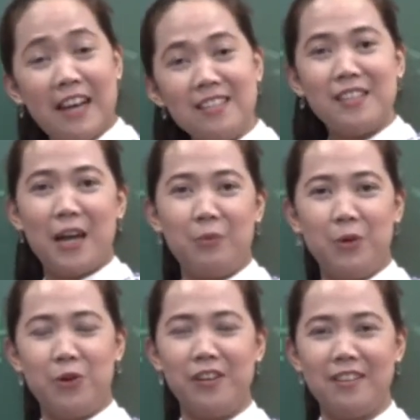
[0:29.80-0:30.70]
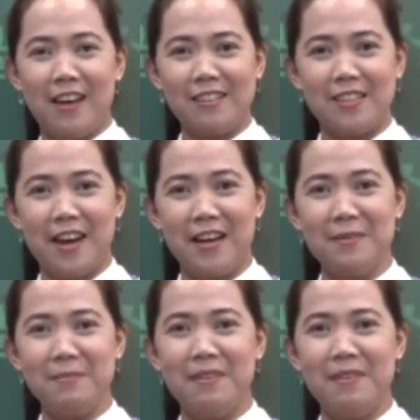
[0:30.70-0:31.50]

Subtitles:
that I recorded last time?